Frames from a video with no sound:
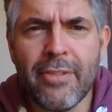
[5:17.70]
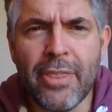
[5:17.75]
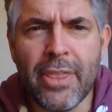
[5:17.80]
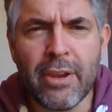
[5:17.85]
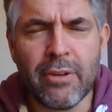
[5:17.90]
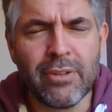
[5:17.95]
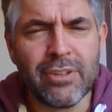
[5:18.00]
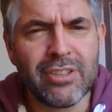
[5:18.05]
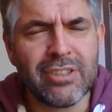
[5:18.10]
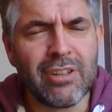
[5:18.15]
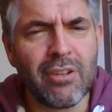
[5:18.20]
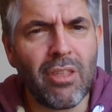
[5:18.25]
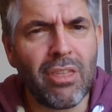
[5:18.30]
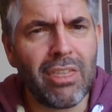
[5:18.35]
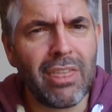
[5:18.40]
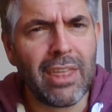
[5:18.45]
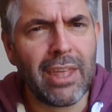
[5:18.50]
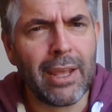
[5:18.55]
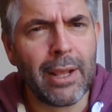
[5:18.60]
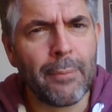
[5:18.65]
there is
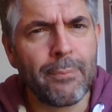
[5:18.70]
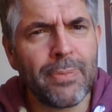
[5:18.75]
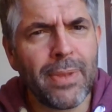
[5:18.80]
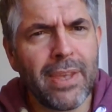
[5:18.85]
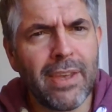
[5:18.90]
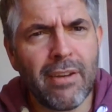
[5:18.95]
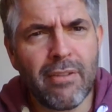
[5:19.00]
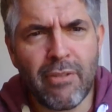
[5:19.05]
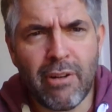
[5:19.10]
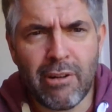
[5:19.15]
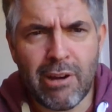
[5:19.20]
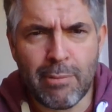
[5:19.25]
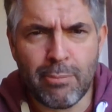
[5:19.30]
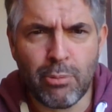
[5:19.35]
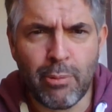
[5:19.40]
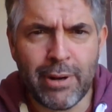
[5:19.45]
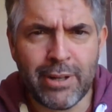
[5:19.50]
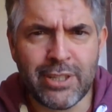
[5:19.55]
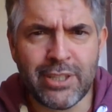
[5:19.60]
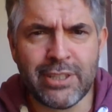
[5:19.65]
something very
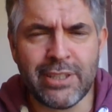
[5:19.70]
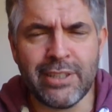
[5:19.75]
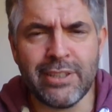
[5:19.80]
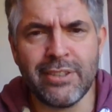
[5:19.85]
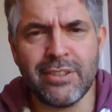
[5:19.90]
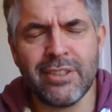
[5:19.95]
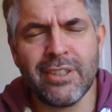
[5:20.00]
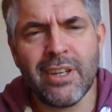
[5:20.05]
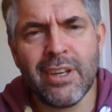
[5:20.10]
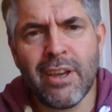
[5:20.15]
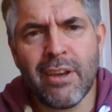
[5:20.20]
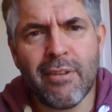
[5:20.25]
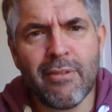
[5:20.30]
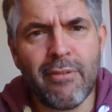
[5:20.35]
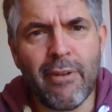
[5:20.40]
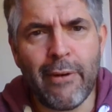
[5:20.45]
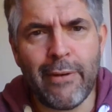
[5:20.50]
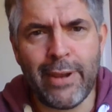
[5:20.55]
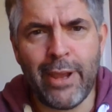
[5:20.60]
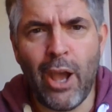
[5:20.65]
precious,
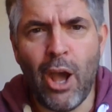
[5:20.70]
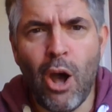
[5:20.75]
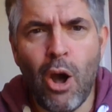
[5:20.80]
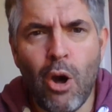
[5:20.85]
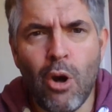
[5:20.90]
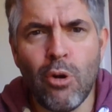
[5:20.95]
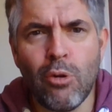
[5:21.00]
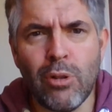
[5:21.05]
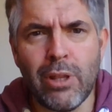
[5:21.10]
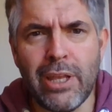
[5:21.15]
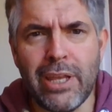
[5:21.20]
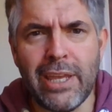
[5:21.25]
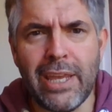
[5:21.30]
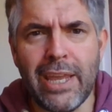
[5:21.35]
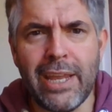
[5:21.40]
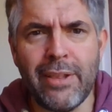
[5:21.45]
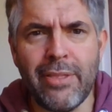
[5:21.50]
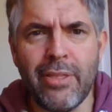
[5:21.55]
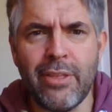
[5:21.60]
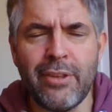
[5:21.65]
very
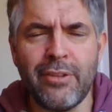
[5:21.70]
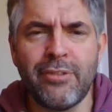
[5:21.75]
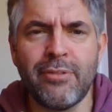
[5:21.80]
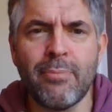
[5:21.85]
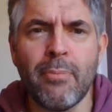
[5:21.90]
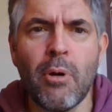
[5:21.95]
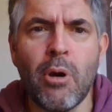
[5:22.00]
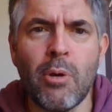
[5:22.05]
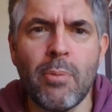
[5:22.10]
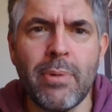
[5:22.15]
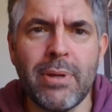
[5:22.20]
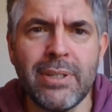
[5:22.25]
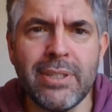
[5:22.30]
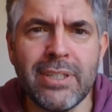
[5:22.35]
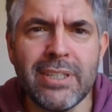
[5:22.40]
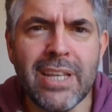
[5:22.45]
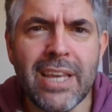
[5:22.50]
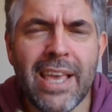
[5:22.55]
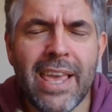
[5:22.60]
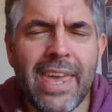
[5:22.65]
holy in this
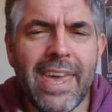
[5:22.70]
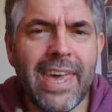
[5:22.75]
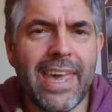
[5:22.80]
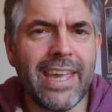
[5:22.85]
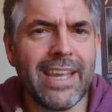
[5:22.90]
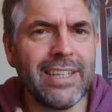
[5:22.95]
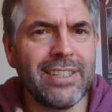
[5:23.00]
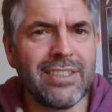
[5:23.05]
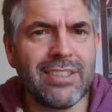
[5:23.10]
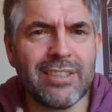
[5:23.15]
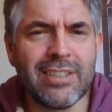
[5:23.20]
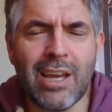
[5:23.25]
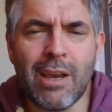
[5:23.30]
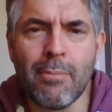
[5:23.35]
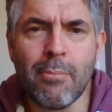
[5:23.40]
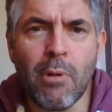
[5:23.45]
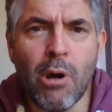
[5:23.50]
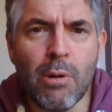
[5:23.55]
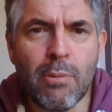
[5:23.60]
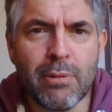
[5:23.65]
moment. It's a
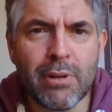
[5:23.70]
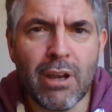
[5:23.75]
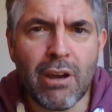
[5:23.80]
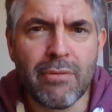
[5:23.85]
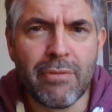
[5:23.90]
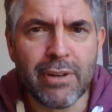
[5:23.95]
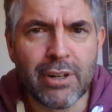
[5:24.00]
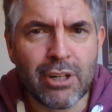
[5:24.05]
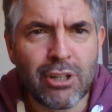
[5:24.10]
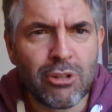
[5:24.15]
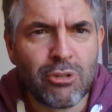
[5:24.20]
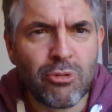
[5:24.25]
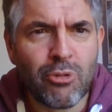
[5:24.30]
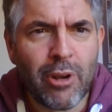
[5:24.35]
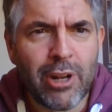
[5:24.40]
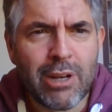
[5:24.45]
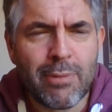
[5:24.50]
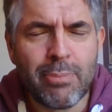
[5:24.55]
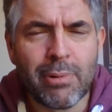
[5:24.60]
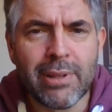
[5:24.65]
moment of
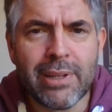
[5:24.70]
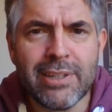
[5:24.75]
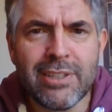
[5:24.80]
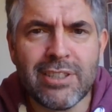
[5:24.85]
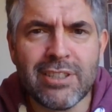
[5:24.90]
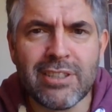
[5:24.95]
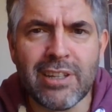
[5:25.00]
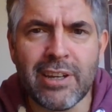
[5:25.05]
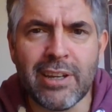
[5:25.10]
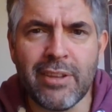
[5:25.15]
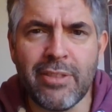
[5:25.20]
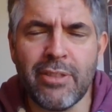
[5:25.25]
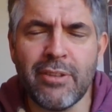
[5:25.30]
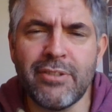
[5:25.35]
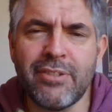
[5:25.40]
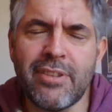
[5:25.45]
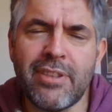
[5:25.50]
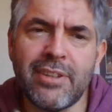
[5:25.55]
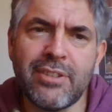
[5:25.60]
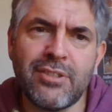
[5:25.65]
incredible insight.
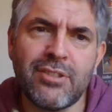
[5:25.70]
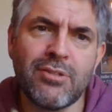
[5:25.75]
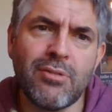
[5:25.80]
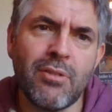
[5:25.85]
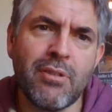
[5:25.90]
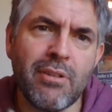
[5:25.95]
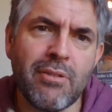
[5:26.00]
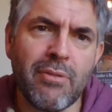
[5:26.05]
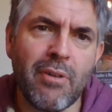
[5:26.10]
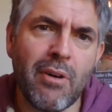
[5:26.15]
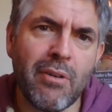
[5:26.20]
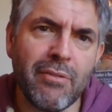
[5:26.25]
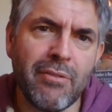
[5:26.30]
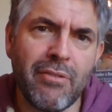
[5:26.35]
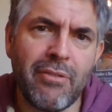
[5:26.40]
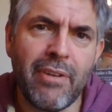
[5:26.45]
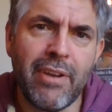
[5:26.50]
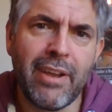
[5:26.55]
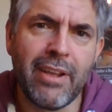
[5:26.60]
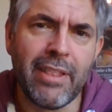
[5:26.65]
There's this sort of
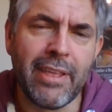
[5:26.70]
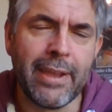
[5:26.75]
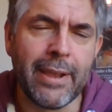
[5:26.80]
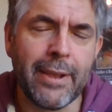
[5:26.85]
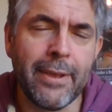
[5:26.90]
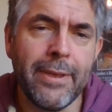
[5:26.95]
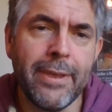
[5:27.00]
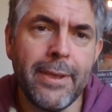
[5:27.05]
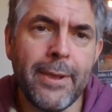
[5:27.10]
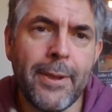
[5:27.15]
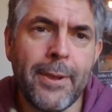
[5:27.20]
unveiling.